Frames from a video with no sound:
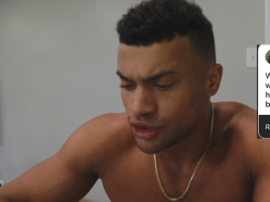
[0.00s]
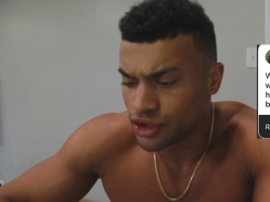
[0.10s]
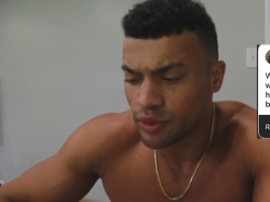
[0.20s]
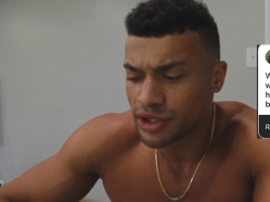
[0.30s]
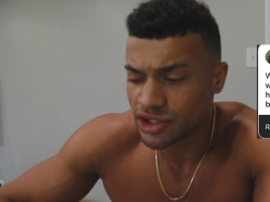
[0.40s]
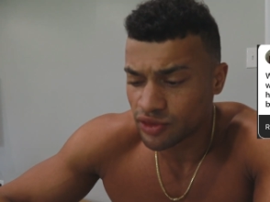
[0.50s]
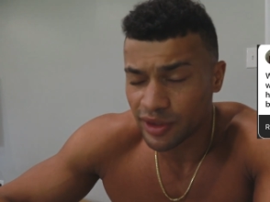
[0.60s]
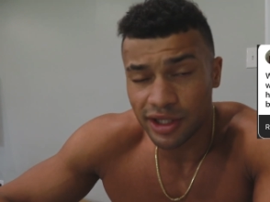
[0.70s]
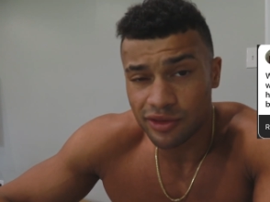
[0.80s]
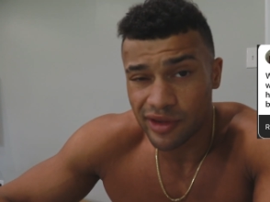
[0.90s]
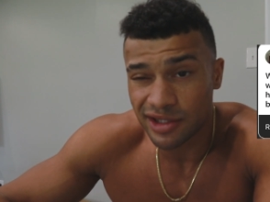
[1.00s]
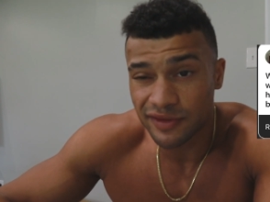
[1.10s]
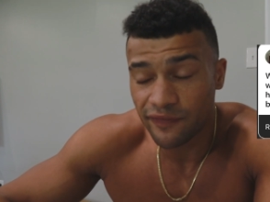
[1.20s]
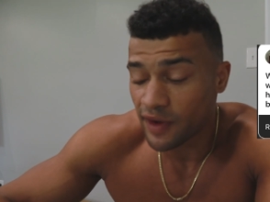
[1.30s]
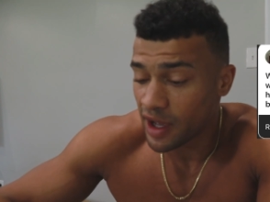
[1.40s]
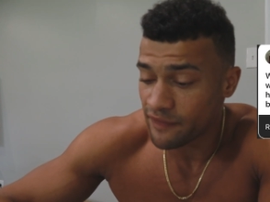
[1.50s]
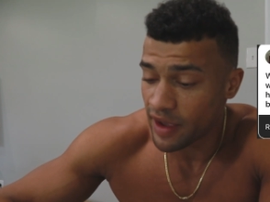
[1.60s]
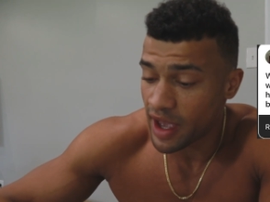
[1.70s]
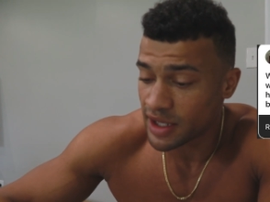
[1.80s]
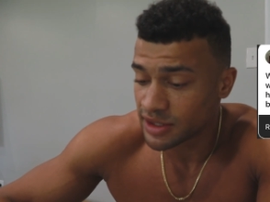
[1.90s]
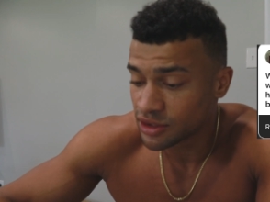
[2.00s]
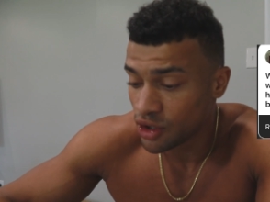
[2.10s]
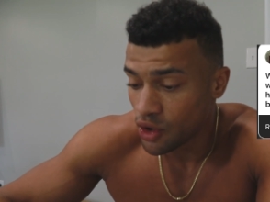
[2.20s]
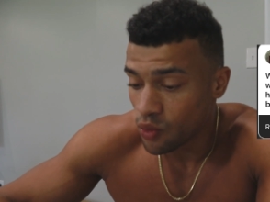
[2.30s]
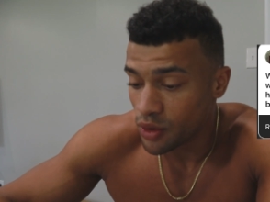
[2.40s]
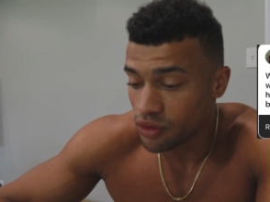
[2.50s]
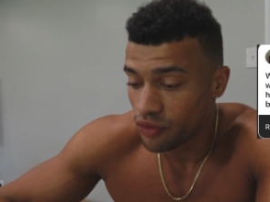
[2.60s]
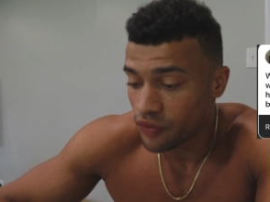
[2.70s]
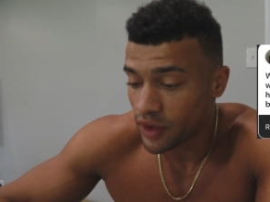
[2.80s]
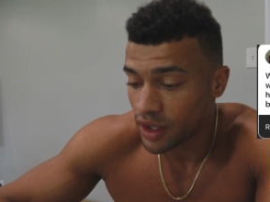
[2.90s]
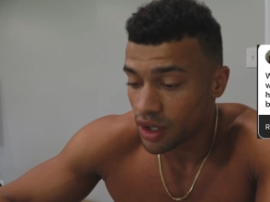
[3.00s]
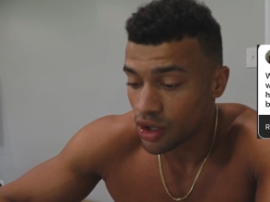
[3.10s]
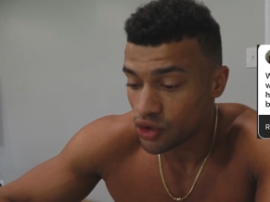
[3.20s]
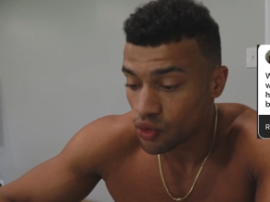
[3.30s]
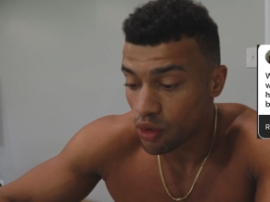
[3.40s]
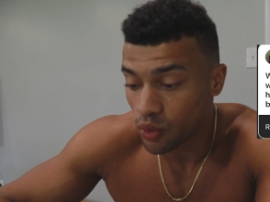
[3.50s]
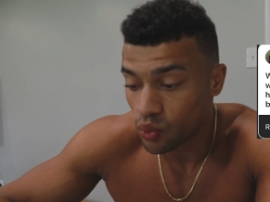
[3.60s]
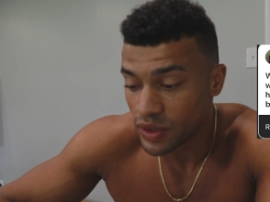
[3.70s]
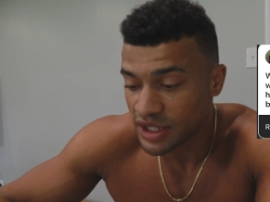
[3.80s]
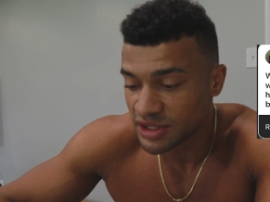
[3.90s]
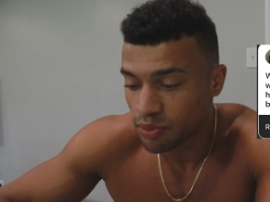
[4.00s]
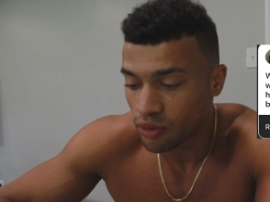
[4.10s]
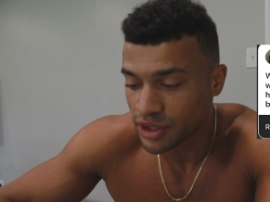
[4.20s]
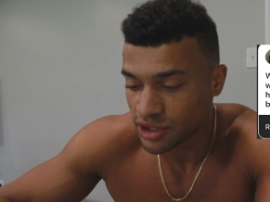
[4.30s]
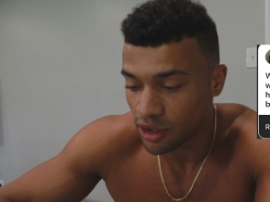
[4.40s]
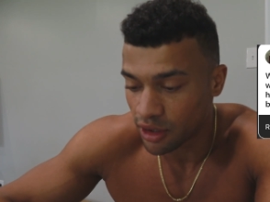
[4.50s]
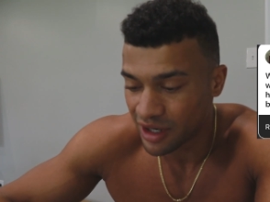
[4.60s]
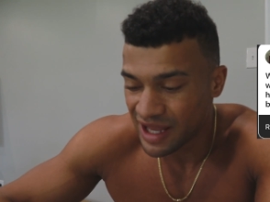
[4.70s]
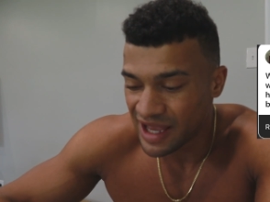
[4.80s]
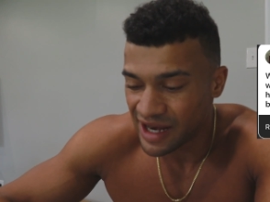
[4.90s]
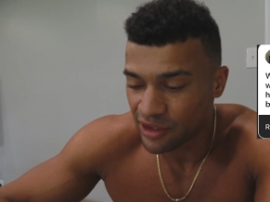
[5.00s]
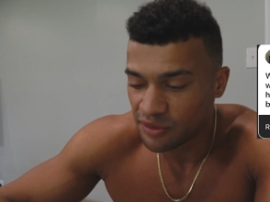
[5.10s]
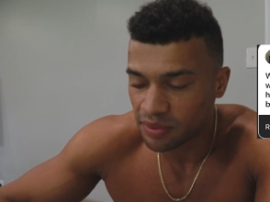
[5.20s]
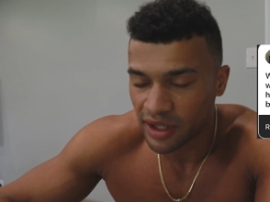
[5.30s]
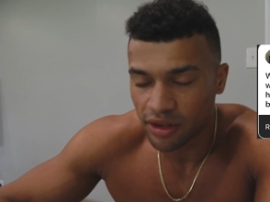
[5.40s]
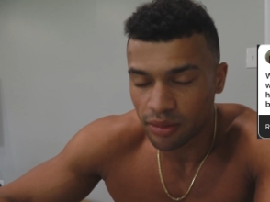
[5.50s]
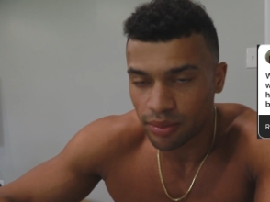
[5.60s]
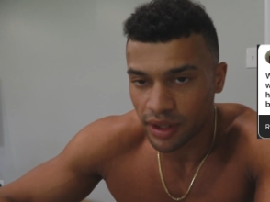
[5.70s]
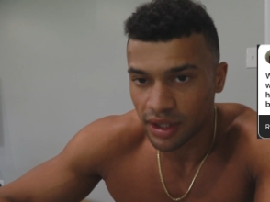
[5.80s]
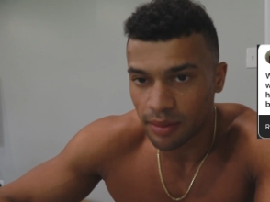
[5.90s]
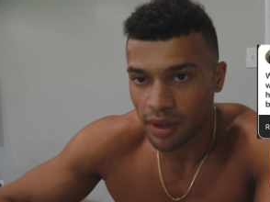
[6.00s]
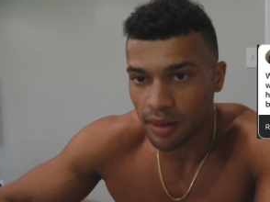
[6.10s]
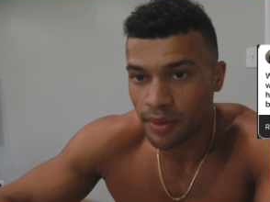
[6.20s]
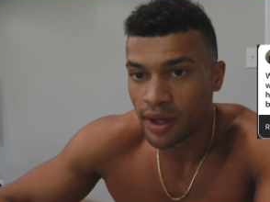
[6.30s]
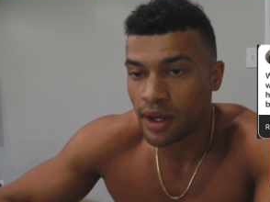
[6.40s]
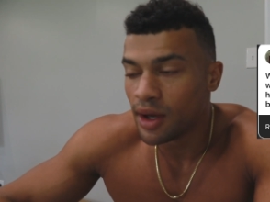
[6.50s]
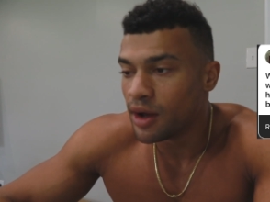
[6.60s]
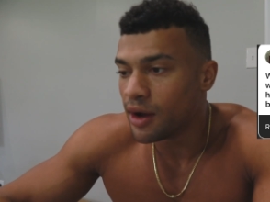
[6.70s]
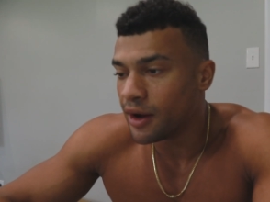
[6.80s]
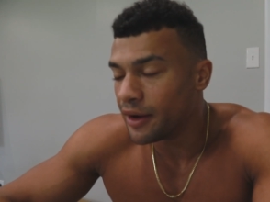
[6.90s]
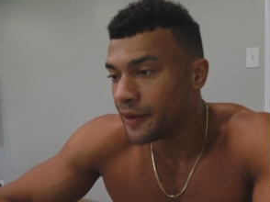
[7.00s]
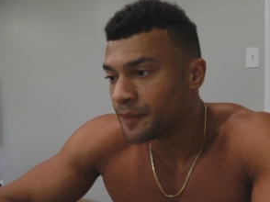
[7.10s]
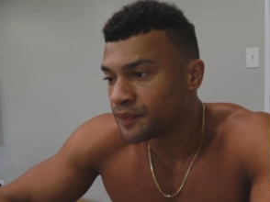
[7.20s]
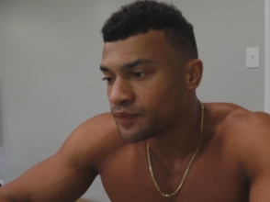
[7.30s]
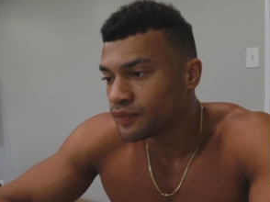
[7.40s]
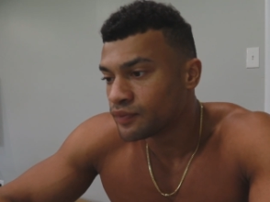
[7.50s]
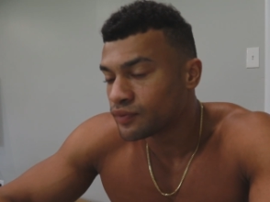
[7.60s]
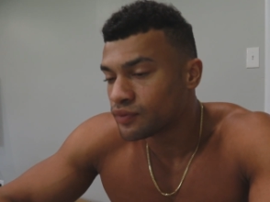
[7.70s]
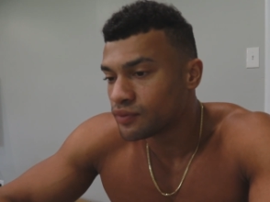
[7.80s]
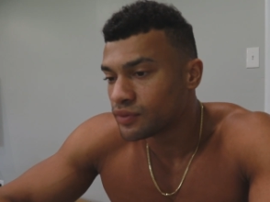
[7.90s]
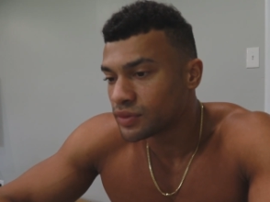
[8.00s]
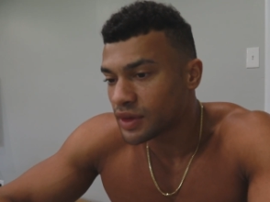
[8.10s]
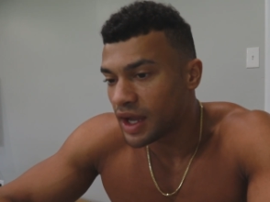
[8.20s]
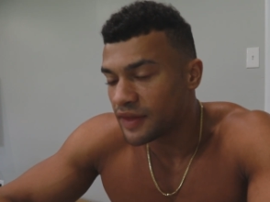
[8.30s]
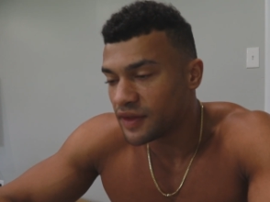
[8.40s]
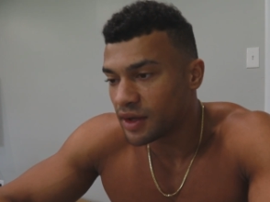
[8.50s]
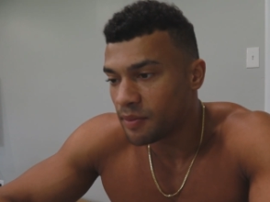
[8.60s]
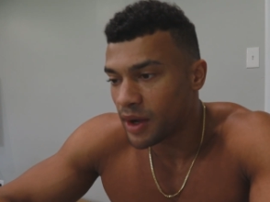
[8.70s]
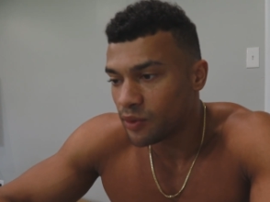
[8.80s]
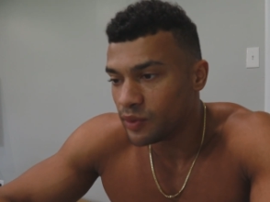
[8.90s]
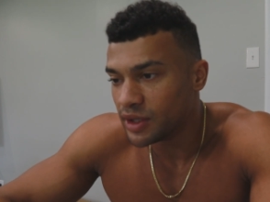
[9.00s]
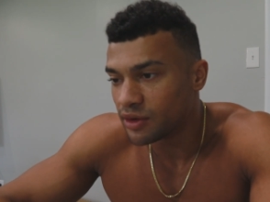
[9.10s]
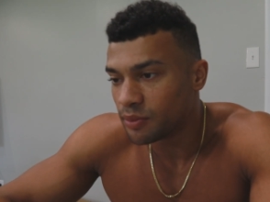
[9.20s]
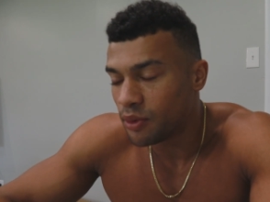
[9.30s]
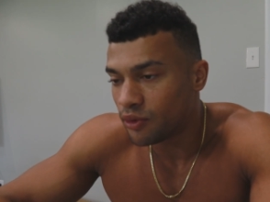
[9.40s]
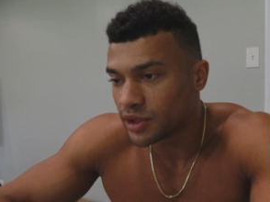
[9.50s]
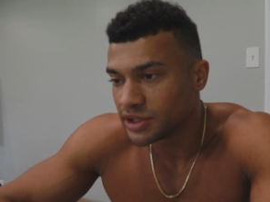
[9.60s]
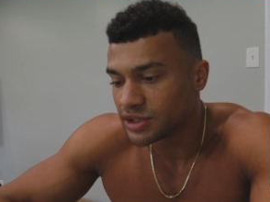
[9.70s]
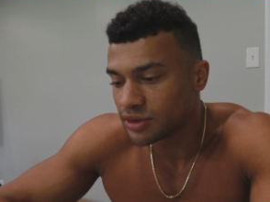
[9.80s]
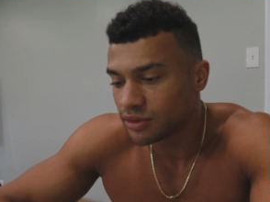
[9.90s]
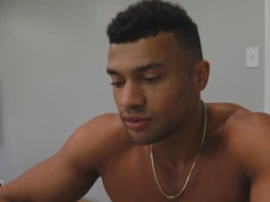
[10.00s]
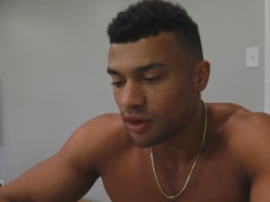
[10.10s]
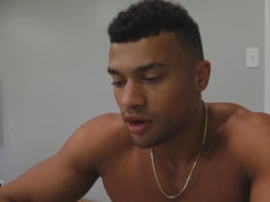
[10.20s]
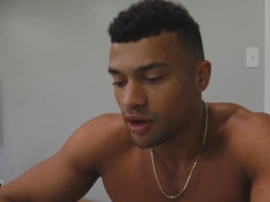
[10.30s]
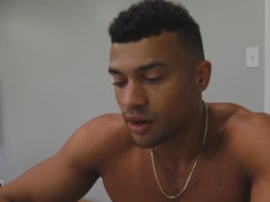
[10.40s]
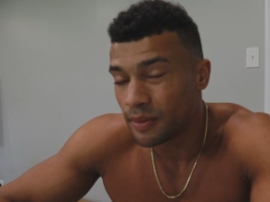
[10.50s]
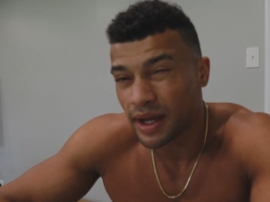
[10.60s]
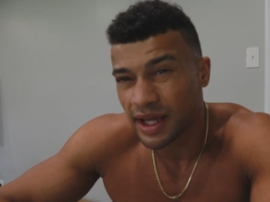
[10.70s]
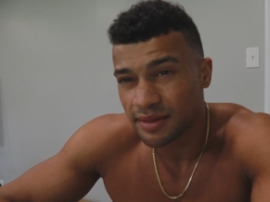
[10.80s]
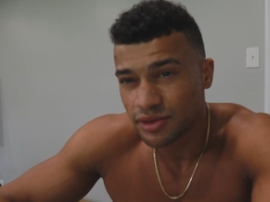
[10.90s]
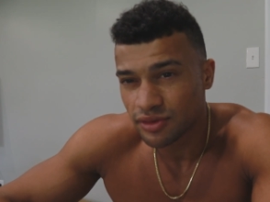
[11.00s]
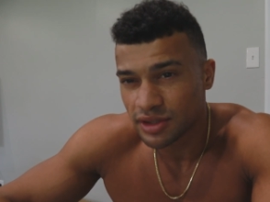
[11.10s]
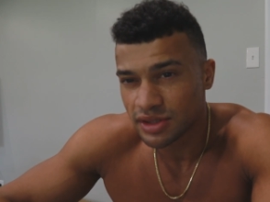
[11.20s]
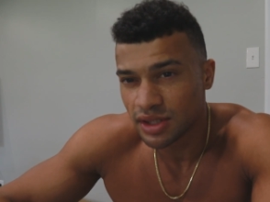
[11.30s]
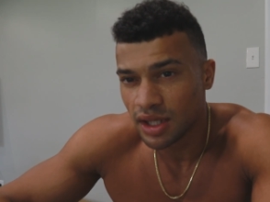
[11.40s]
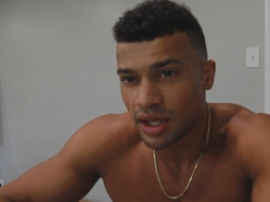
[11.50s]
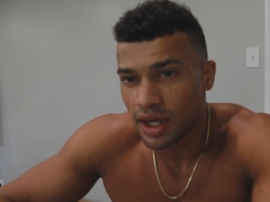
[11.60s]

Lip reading: Joey Street, 2005, asks, what do you think your weakest points are, and how do you plan on bringing them up? I think my weaker points are my hamstrings.